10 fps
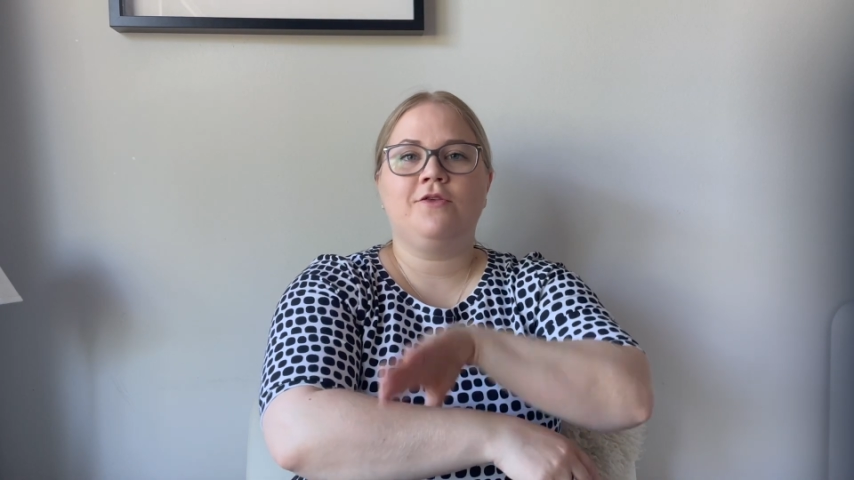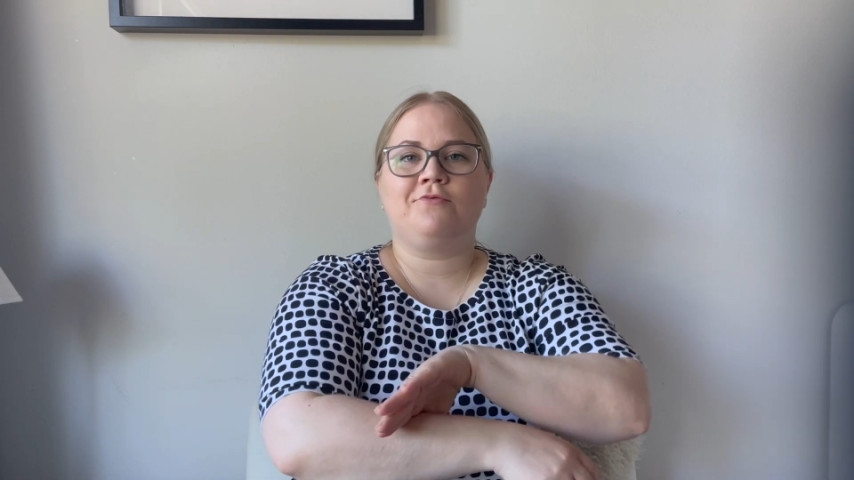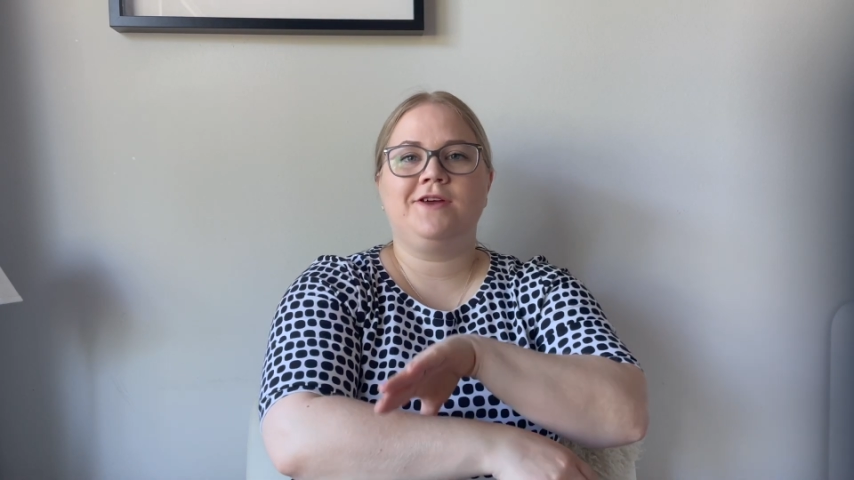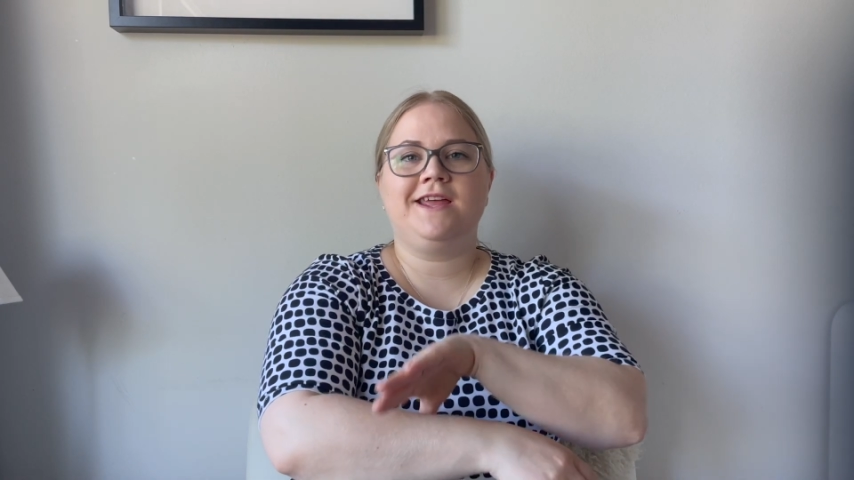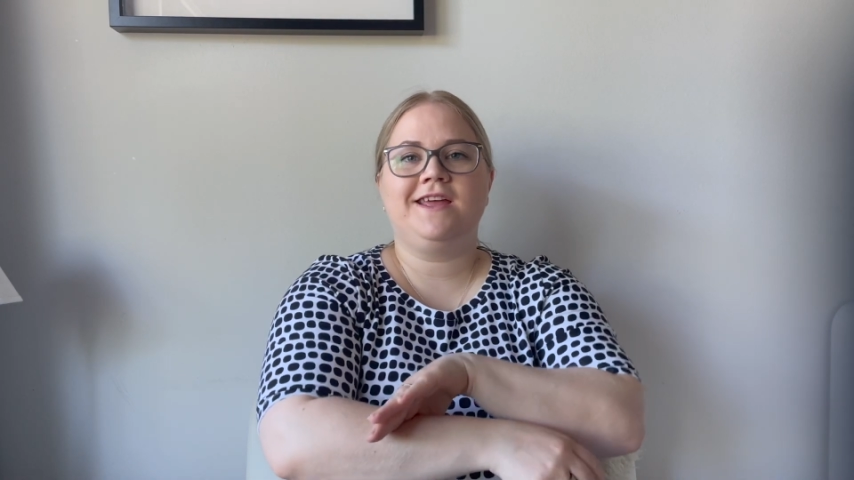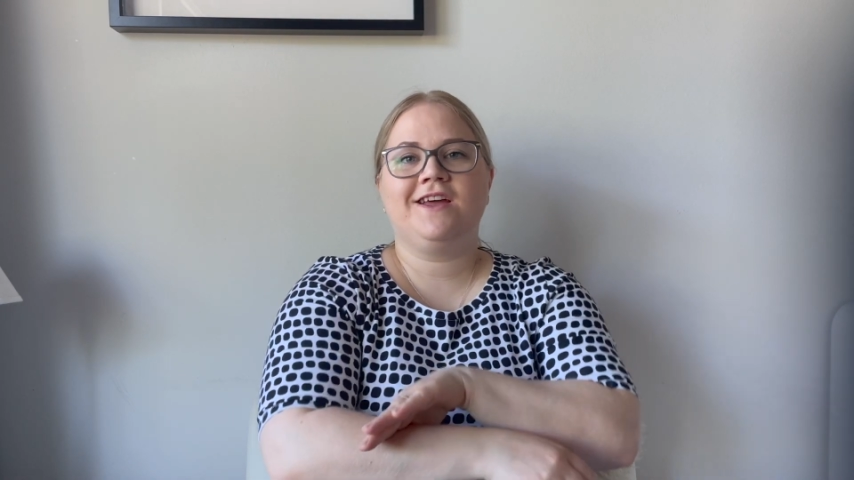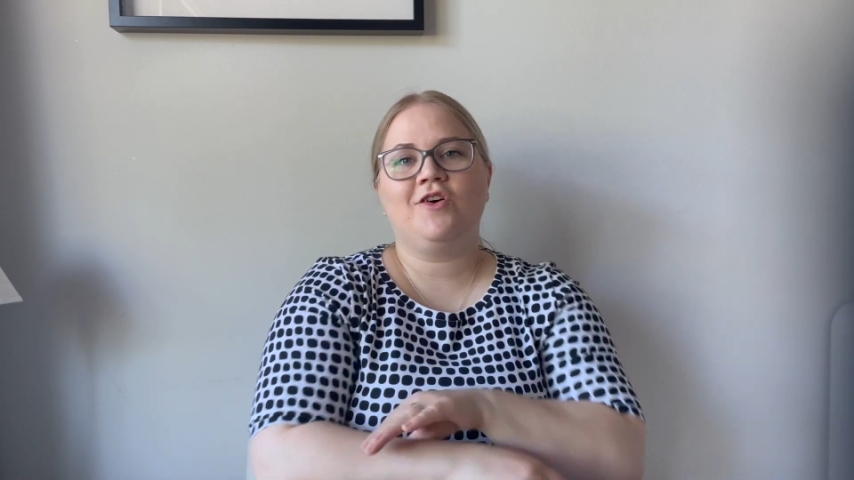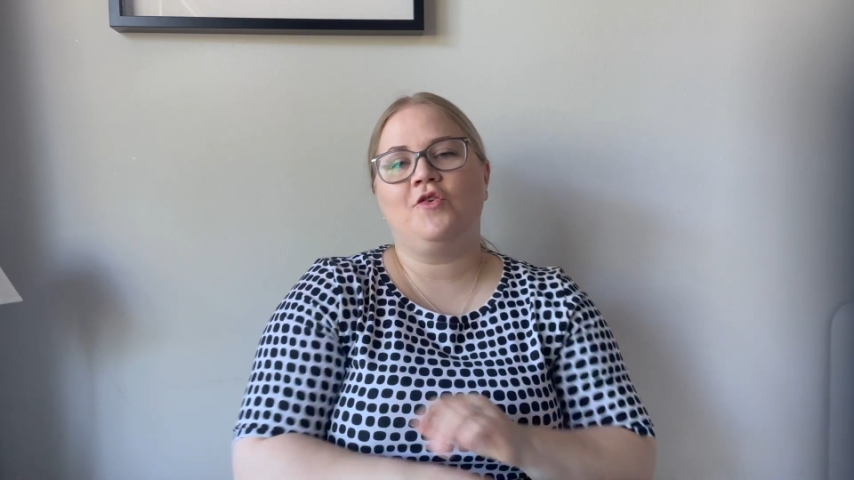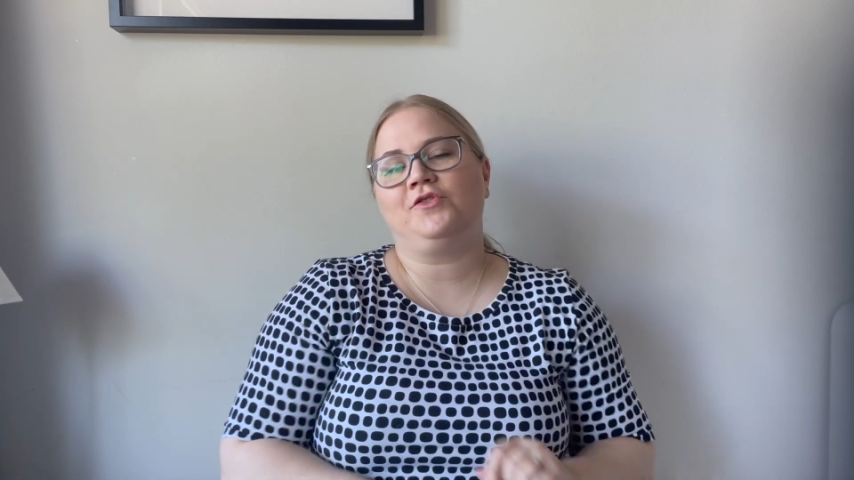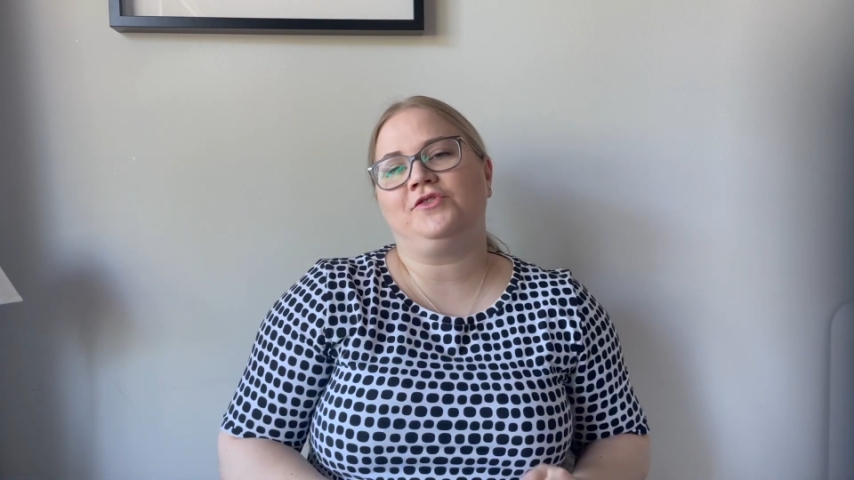
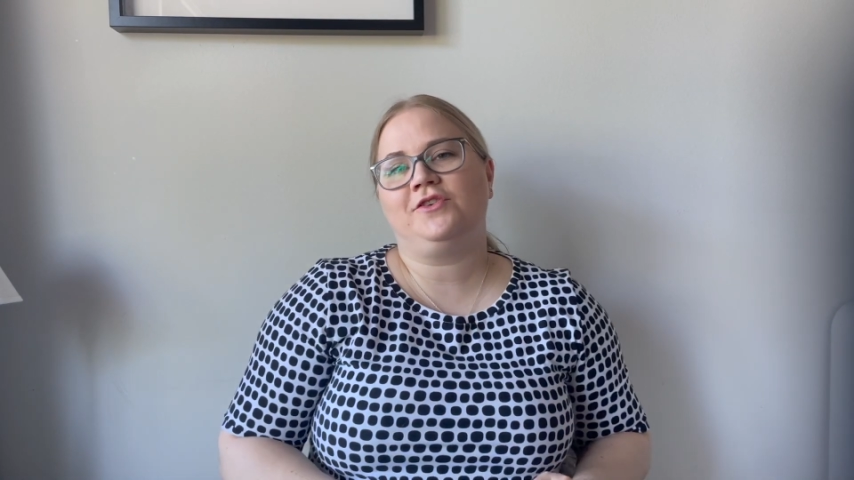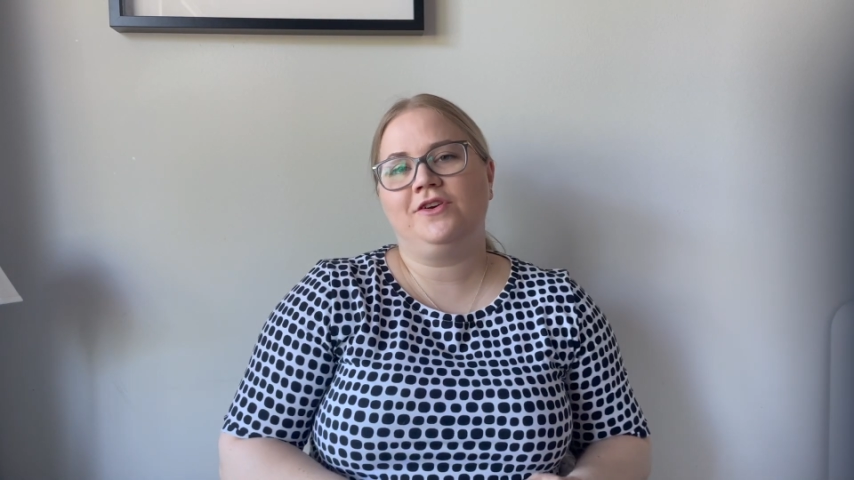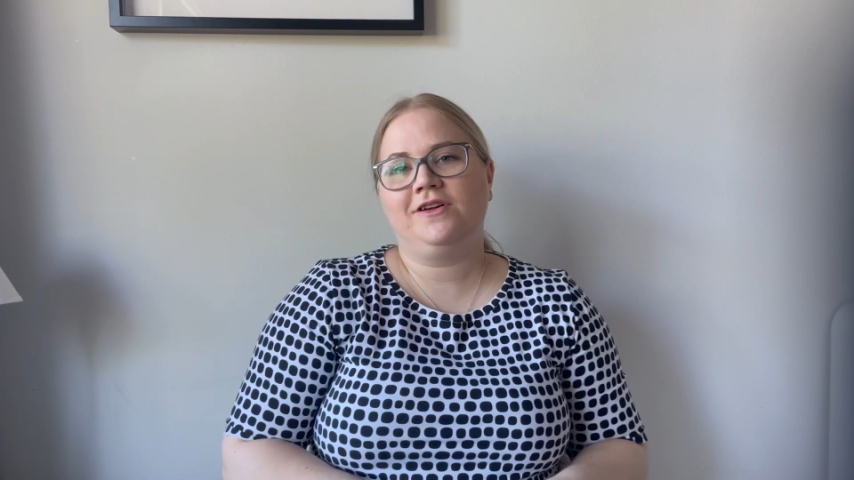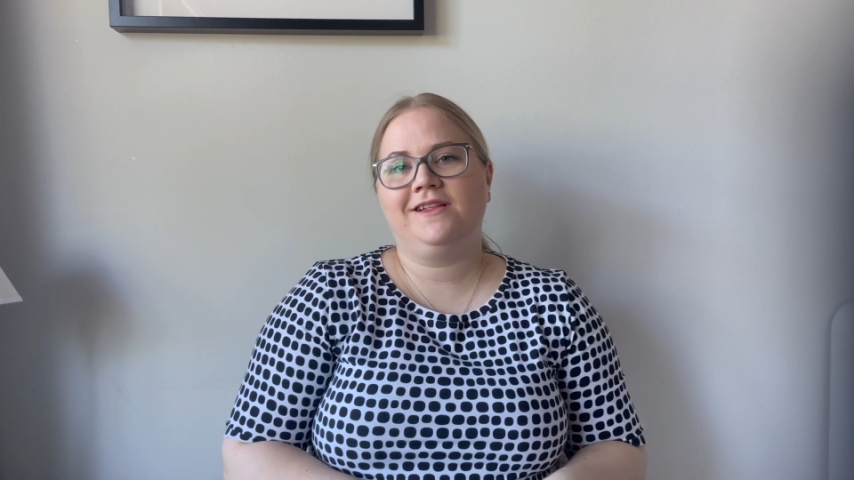3/4